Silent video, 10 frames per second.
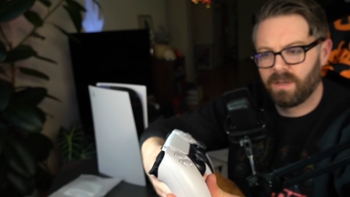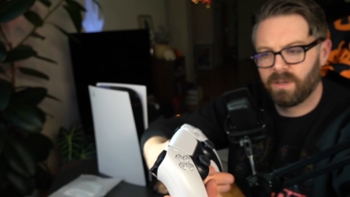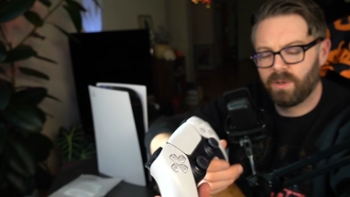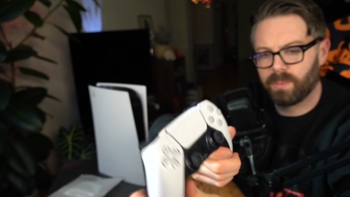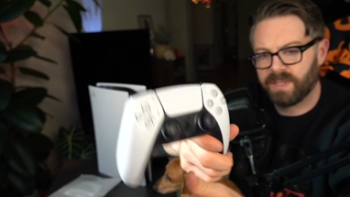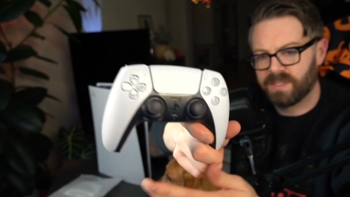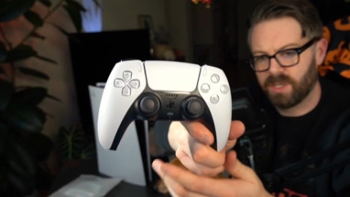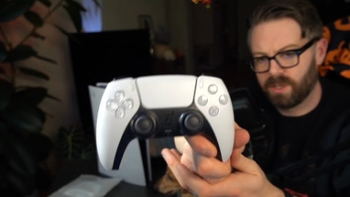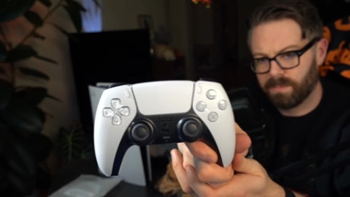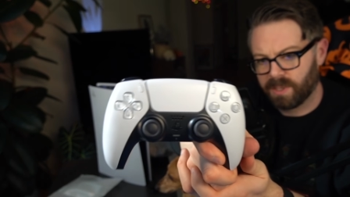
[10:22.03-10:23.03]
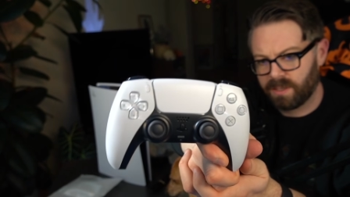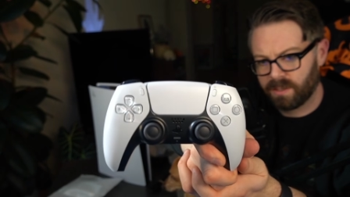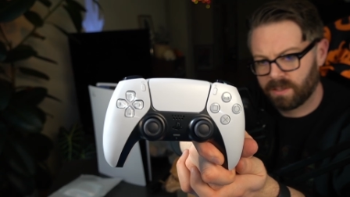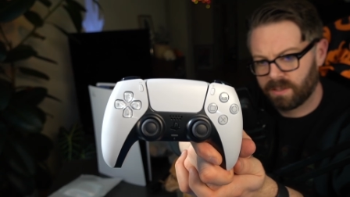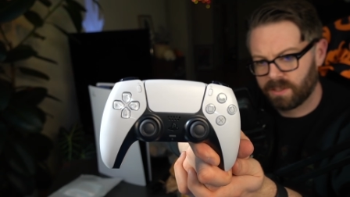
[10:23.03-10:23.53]
new PlayStation
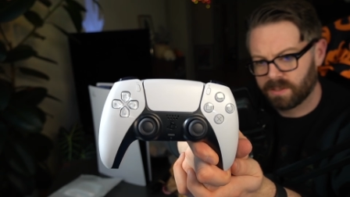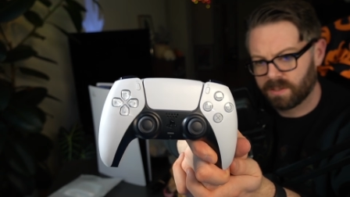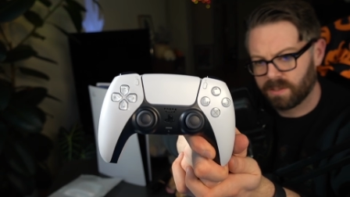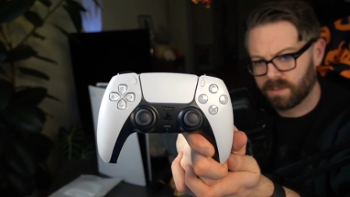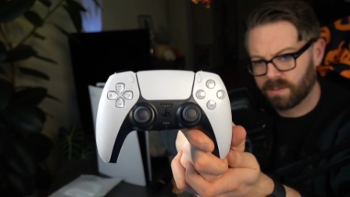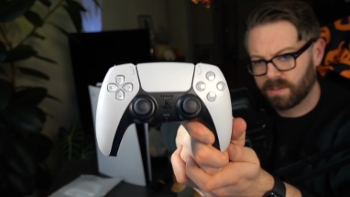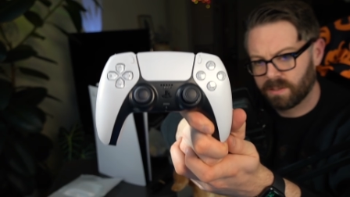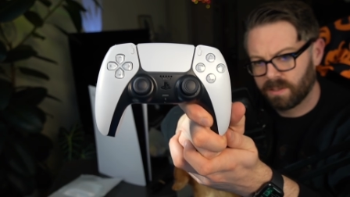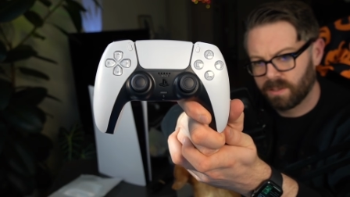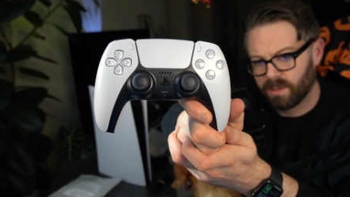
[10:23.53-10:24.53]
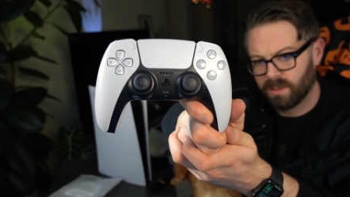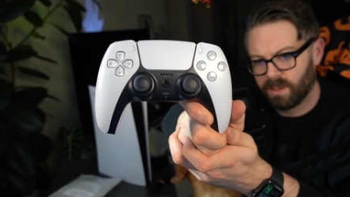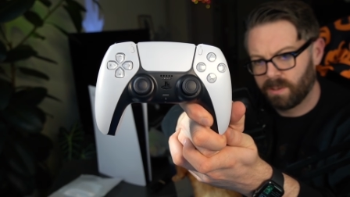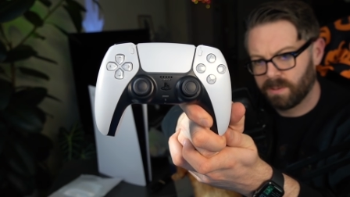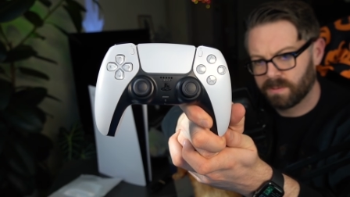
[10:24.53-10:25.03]
button, just the
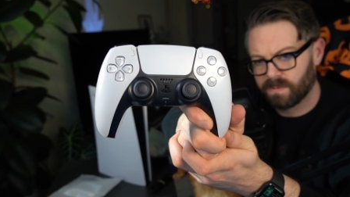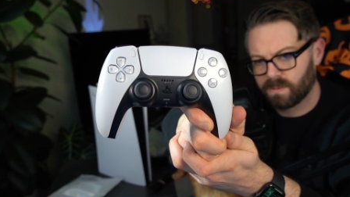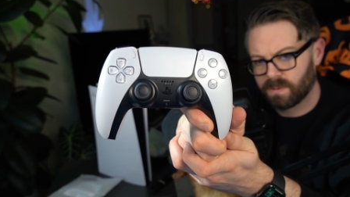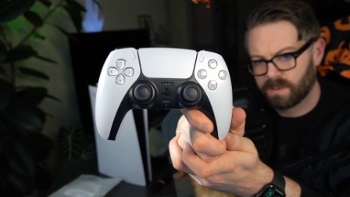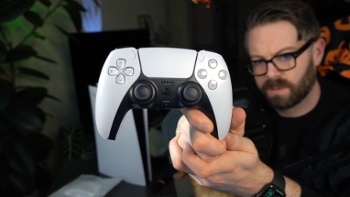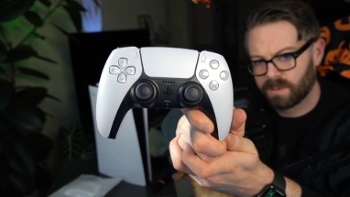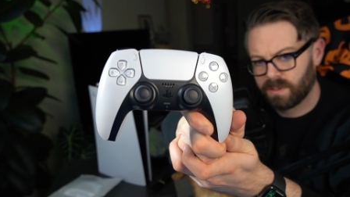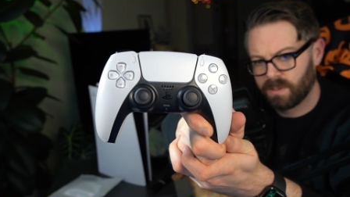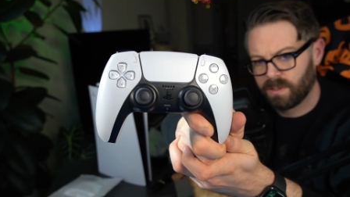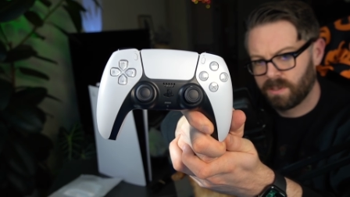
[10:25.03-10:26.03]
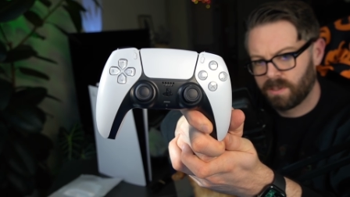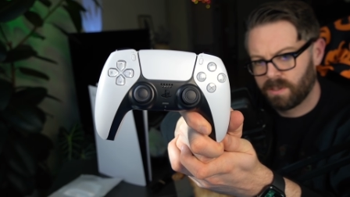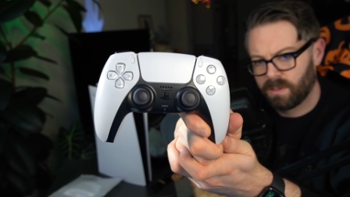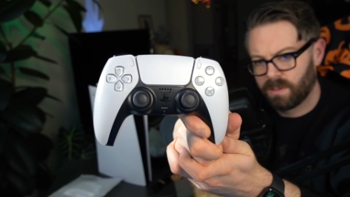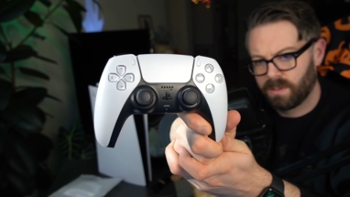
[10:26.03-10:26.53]
logos, of course.
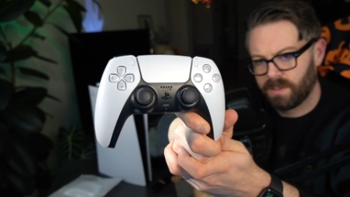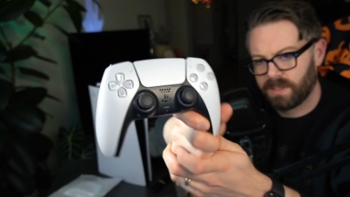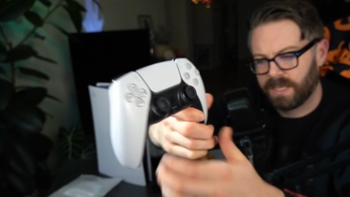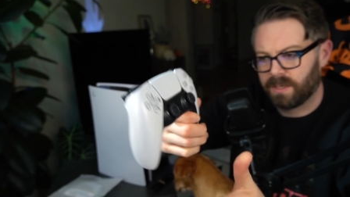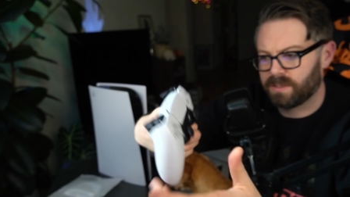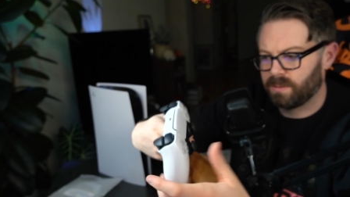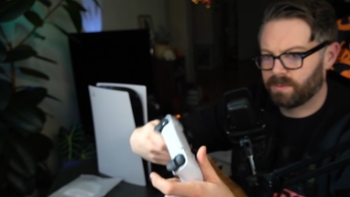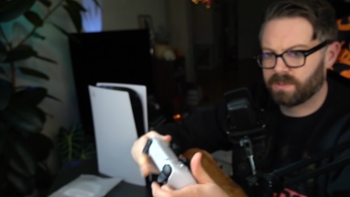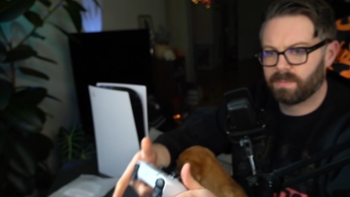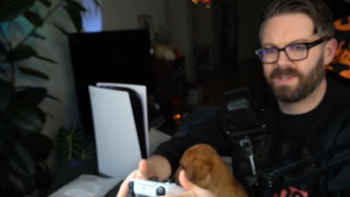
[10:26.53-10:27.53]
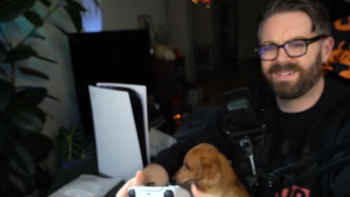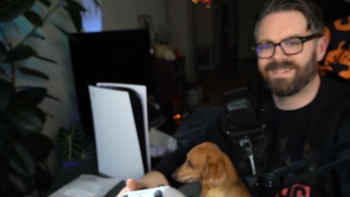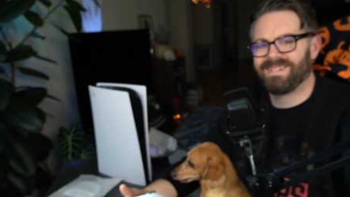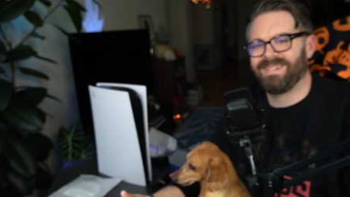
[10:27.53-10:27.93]
Sacred symbols up here.